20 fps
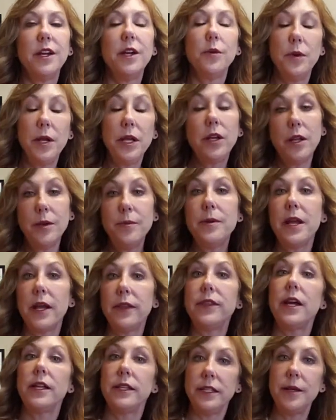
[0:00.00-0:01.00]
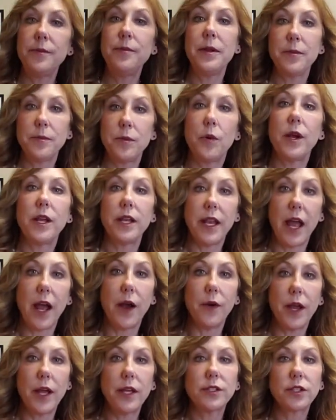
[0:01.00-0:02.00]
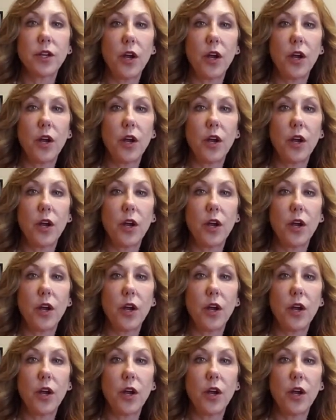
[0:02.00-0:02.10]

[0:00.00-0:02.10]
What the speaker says: We could be at that tipping point now as